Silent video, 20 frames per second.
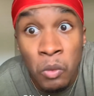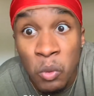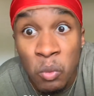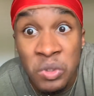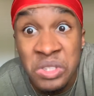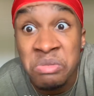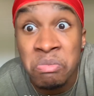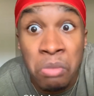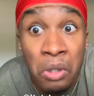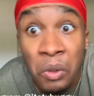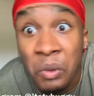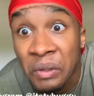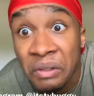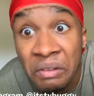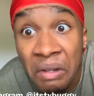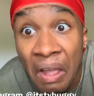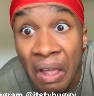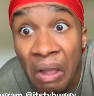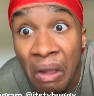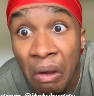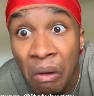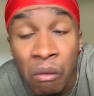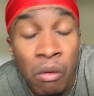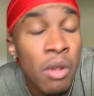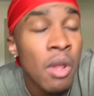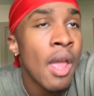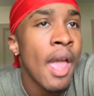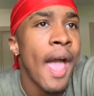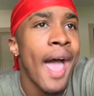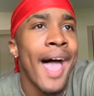was broken down.
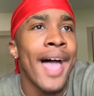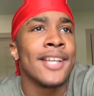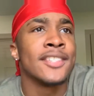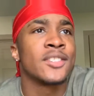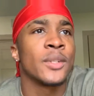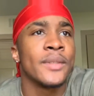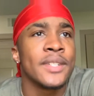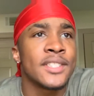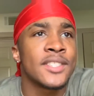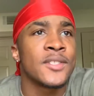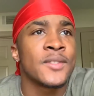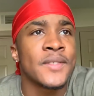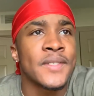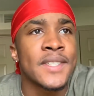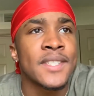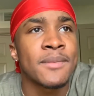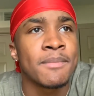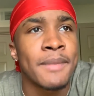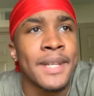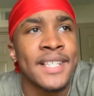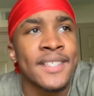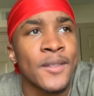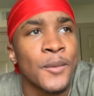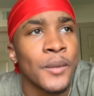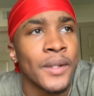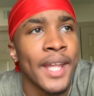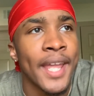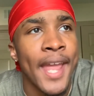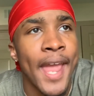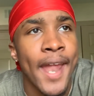All right, so this is basically
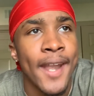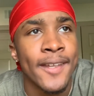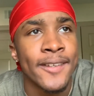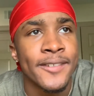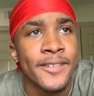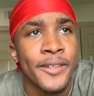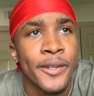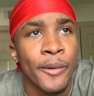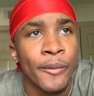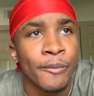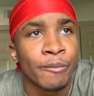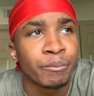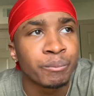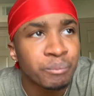what they had us do.